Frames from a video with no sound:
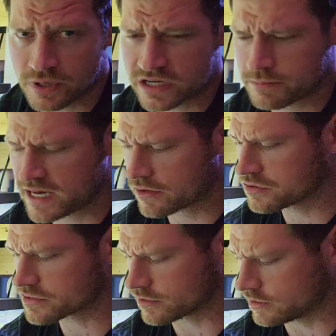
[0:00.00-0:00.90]
But it
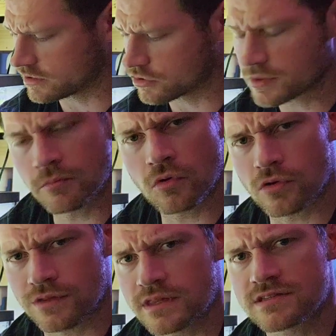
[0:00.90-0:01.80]
matters a little bit
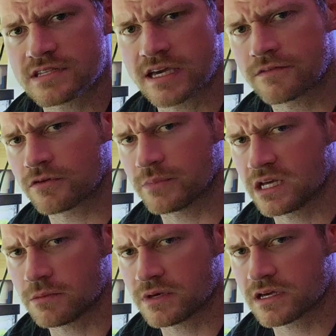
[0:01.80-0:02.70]
more in this tank for
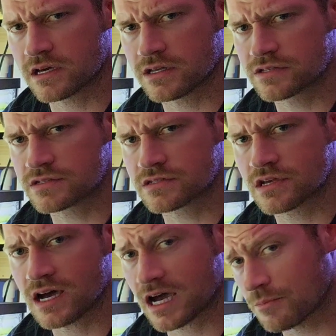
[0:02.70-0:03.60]
me
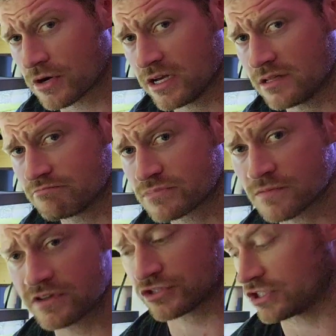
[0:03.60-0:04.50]
because I breed
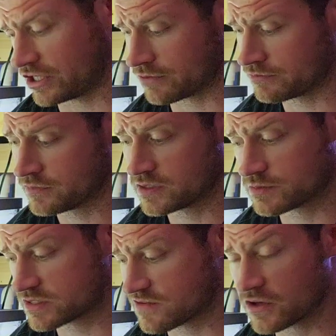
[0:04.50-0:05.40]
some fish in here,
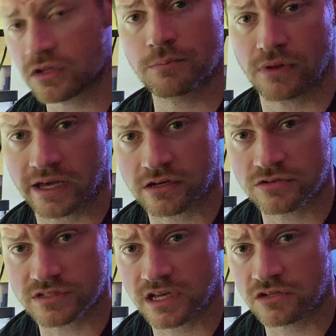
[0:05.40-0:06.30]
specifically
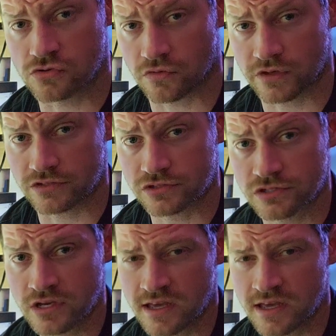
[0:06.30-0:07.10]
plecos and angelfish.